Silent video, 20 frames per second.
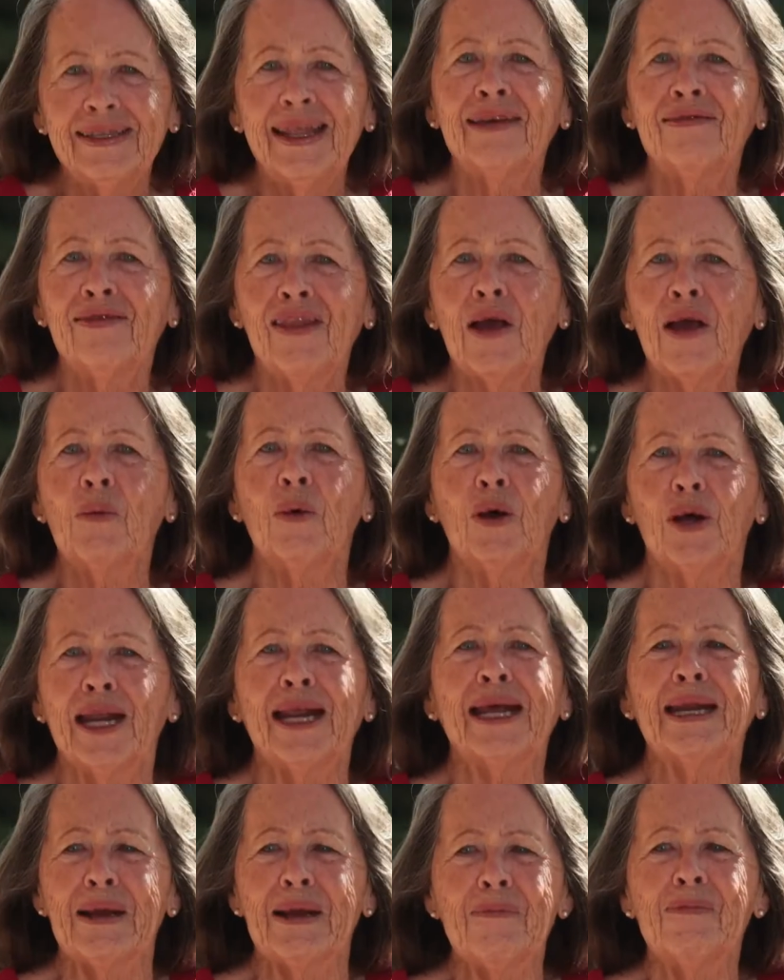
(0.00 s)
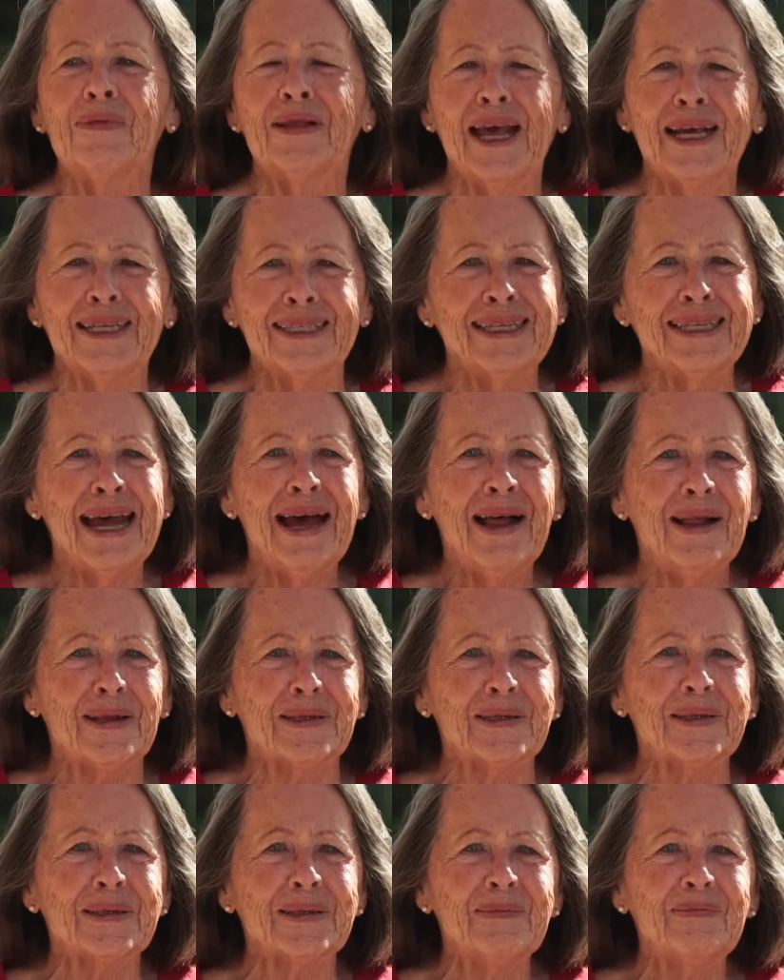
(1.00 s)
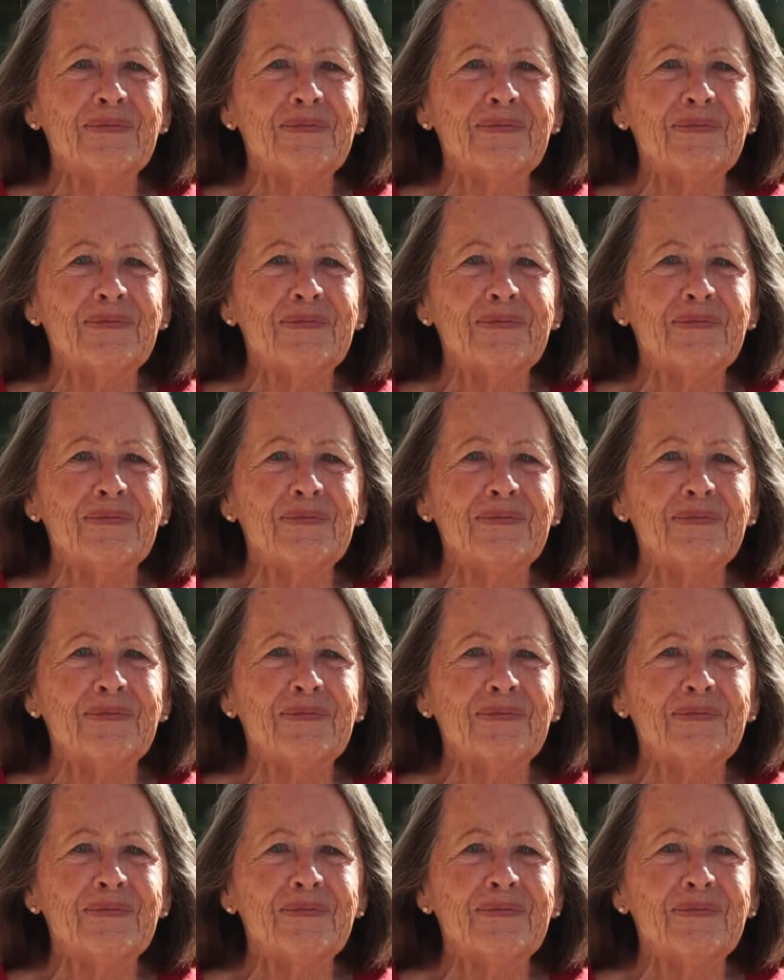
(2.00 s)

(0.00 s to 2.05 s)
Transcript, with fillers: than they would anyplace else.